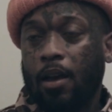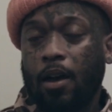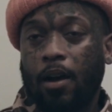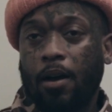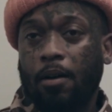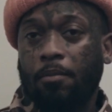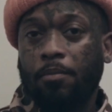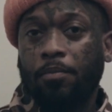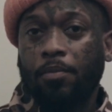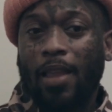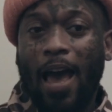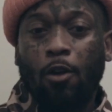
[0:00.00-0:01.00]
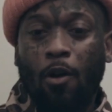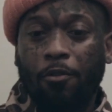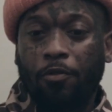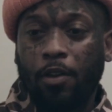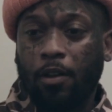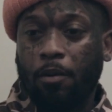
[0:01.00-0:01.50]
How do I
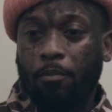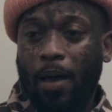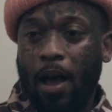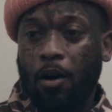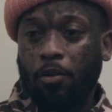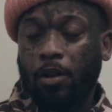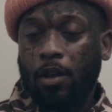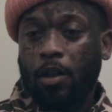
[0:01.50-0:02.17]
feel about